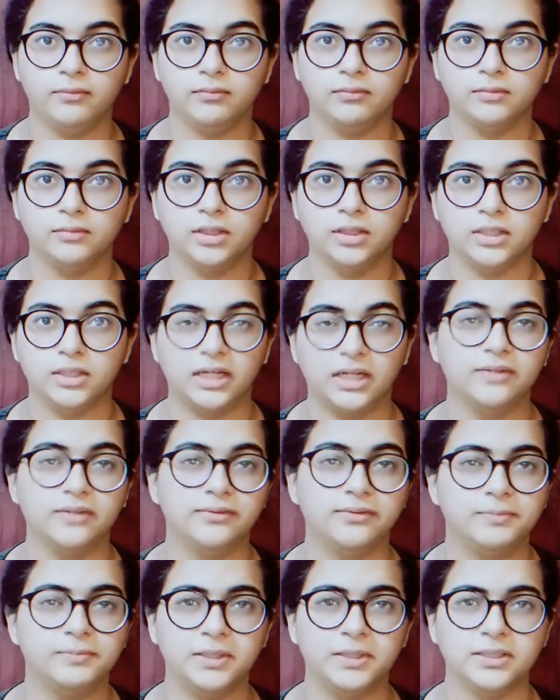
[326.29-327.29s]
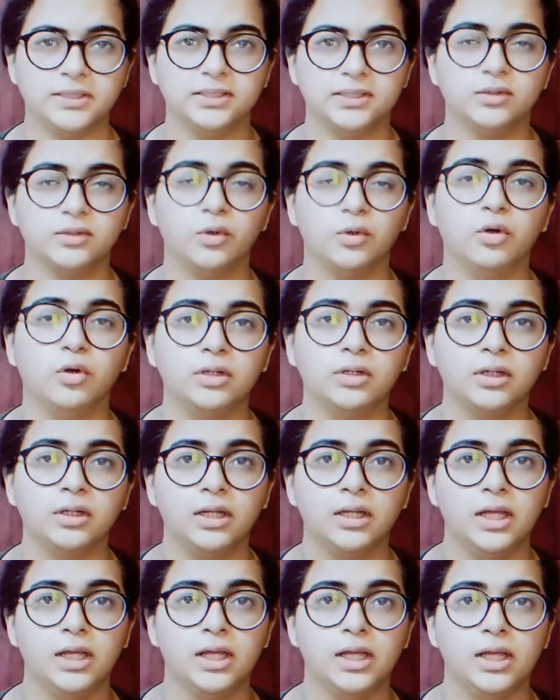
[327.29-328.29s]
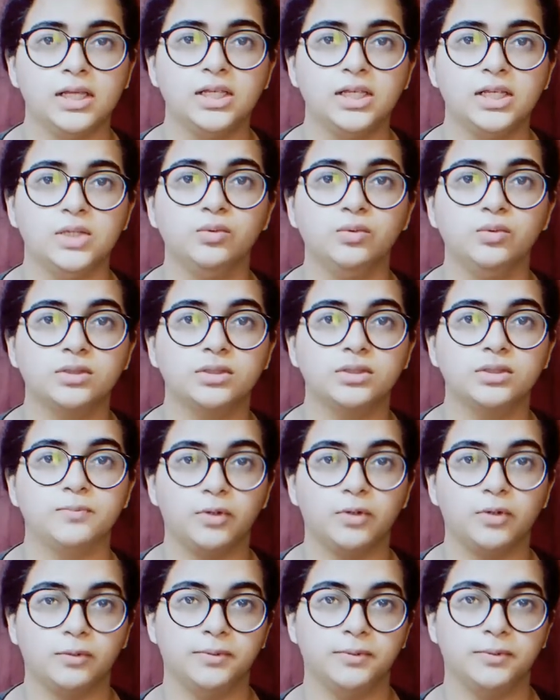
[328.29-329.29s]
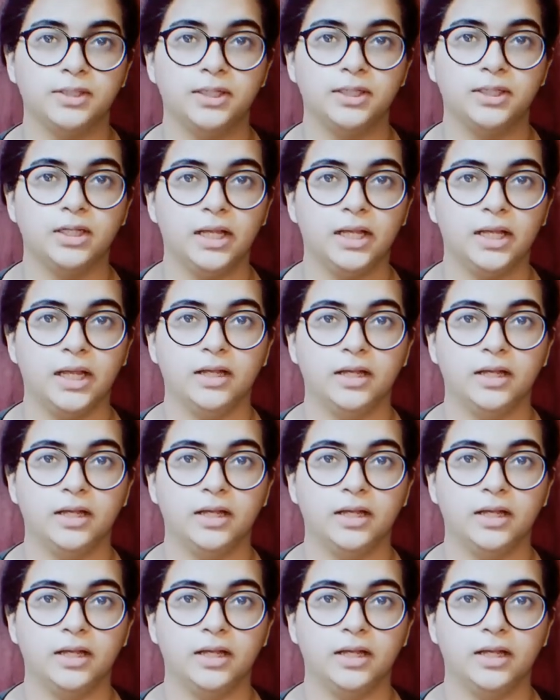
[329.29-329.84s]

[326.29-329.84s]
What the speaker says: the negative space is not used properly,